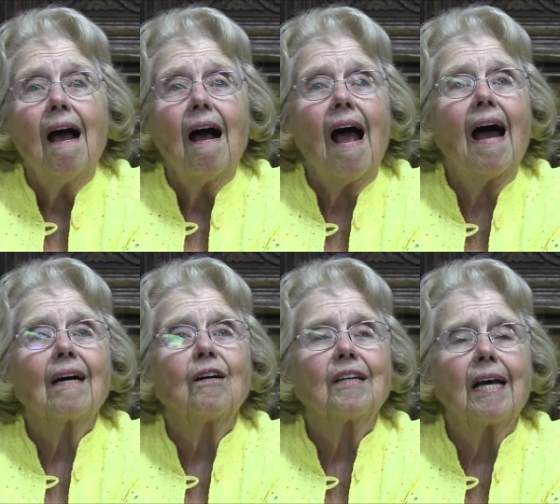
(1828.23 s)

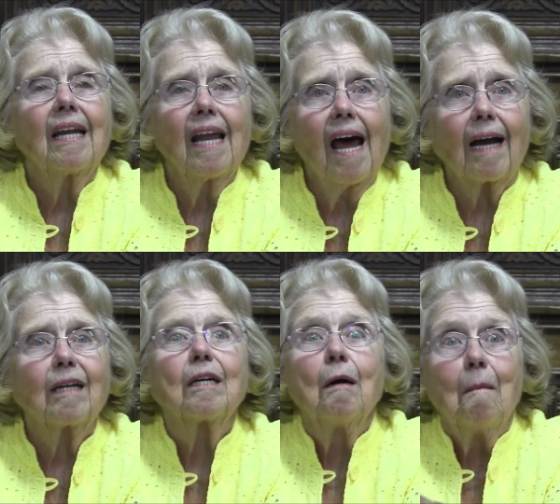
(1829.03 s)
and could
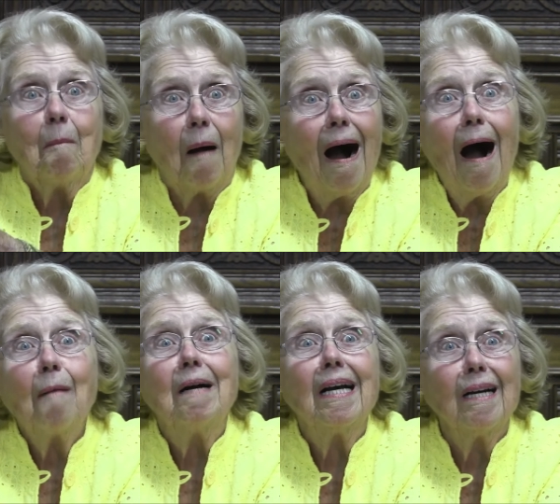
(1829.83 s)
elect
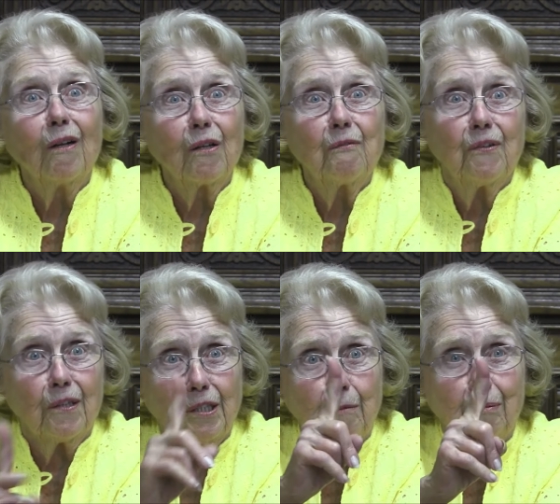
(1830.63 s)
Bob Hill, the
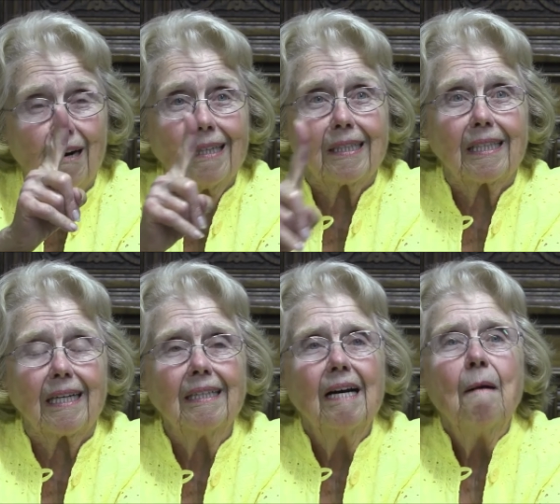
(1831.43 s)
first president,